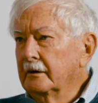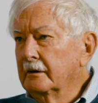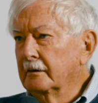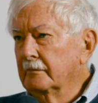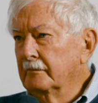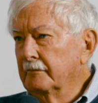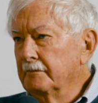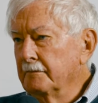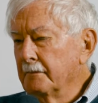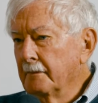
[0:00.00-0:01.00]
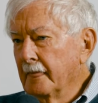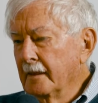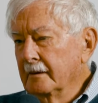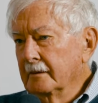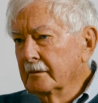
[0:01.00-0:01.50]
Um,
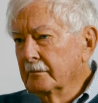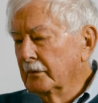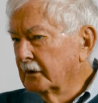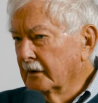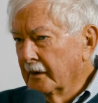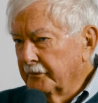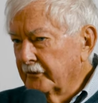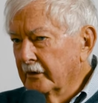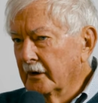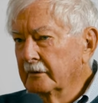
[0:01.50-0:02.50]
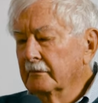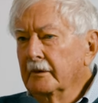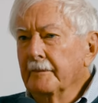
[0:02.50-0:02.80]
Knappstein.